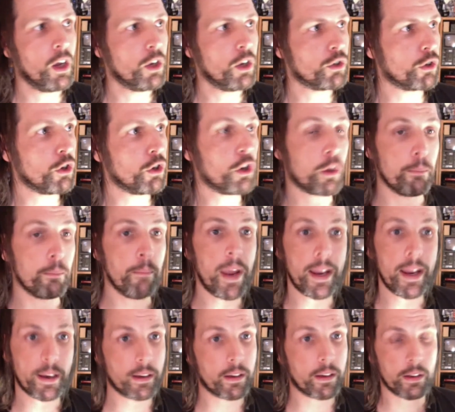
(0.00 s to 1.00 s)
So you can
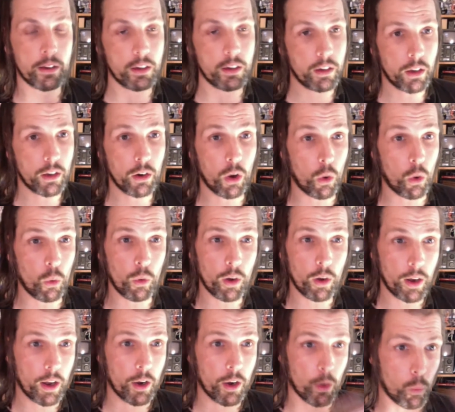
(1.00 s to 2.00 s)
make, you know,
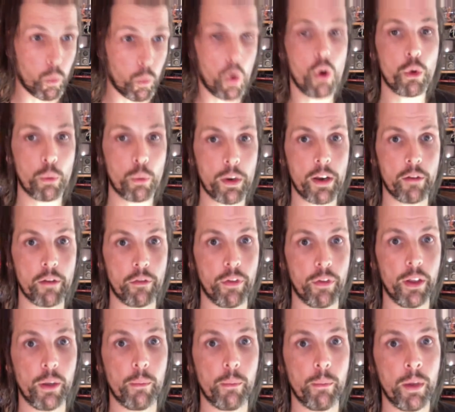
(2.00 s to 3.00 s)
an award-winning
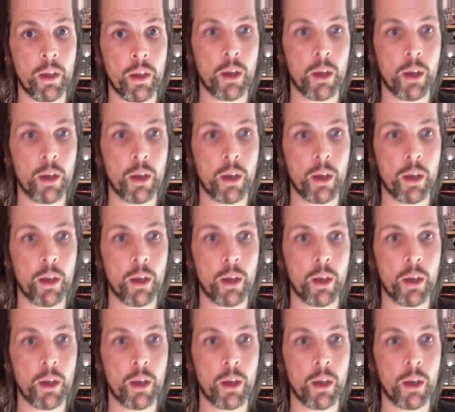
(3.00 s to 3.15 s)
film,